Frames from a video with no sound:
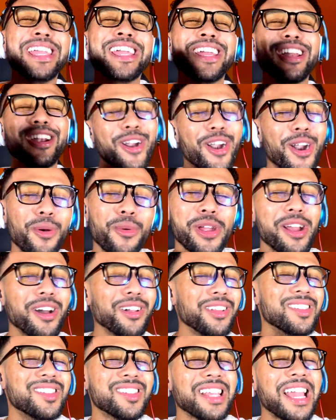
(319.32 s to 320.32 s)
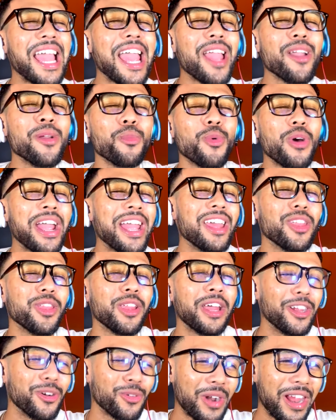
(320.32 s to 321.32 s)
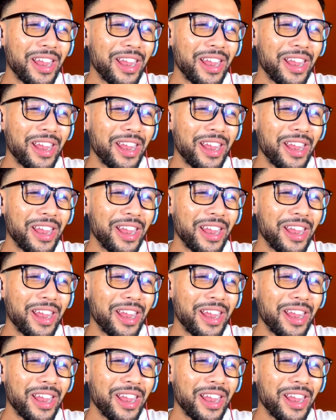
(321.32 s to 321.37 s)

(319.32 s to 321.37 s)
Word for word: and her, we on the same wavelength right